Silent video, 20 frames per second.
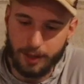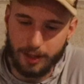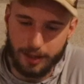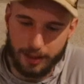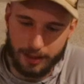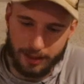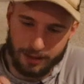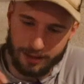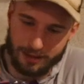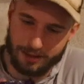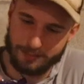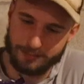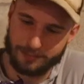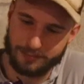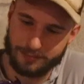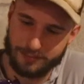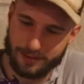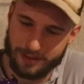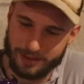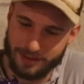
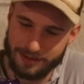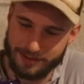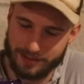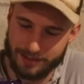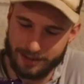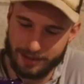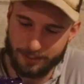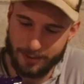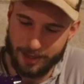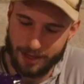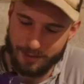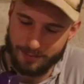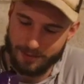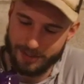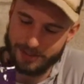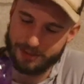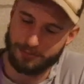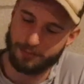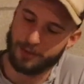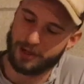it doesn't tell me how
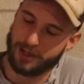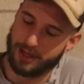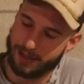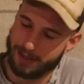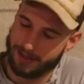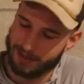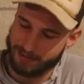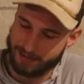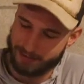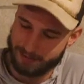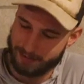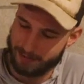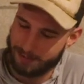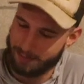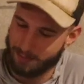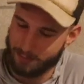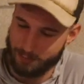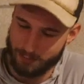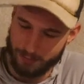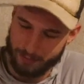much it weighs.
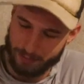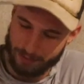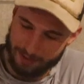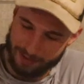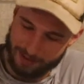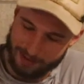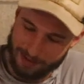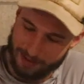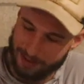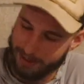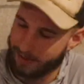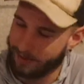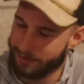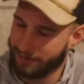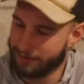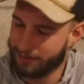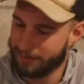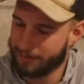Give me 1 second.